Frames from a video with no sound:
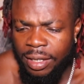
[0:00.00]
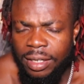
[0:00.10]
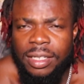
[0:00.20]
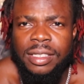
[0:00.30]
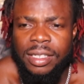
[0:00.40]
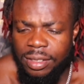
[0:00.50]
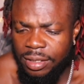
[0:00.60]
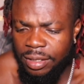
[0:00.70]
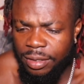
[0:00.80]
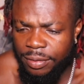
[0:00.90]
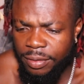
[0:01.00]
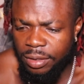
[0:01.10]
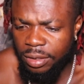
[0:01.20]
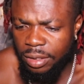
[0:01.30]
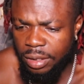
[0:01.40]
Lisa's
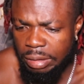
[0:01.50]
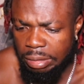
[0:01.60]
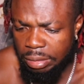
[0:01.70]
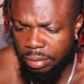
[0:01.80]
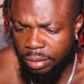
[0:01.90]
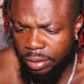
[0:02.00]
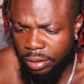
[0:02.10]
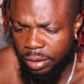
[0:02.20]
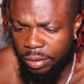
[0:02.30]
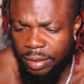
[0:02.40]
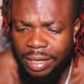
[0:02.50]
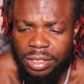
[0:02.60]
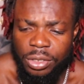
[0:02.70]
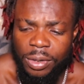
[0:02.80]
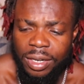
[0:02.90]
TV uh, look like
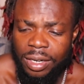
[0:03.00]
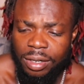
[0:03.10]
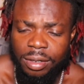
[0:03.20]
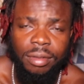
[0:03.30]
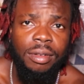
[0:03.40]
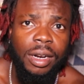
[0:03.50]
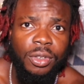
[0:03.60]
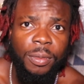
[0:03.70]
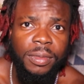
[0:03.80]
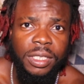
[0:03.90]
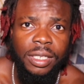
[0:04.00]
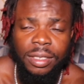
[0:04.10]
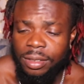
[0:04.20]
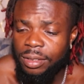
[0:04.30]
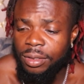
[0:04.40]
she do a lot of random shit.
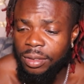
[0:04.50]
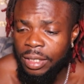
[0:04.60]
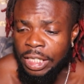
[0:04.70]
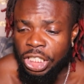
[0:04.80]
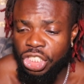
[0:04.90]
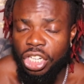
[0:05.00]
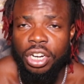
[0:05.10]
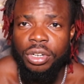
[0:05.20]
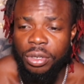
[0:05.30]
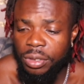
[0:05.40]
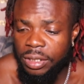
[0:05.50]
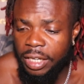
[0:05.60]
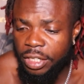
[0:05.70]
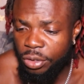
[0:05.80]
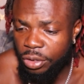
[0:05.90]
So check her out
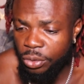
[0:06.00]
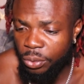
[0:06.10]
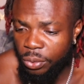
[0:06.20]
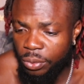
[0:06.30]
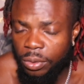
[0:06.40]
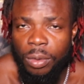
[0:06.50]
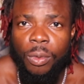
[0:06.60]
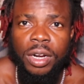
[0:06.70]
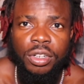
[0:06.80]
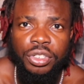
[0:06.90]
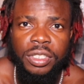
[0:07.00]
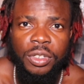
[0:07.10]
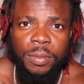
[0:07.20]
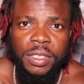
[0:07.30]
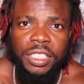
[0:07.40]
get her to 100
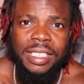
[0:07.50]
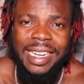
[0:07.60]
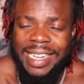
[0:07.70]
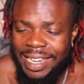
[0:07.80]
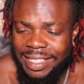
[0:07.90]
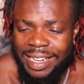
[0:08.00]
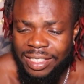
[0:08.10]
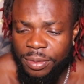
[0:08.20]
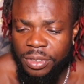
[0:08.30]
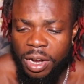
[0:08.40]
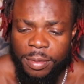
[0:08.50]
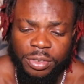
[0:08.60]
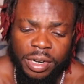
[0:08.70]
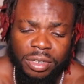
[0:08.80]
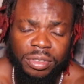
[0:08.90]
subs she's at 99 subscribers
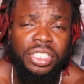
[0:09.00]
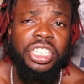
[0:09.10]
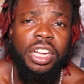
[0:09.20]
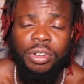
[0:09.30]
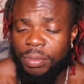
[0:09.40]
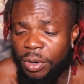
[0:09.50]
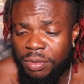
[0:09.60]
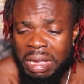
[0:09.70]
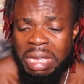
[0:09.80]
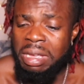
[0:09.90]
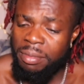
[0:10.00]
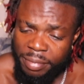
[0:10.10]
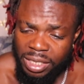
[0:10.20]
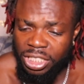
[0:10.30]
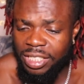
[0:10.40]
right now so check her out bro
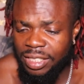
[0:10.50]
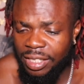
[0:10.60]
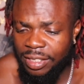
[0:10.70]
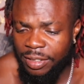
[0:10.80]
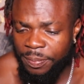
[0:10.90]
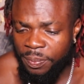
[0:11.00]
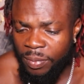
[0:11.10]
me jesus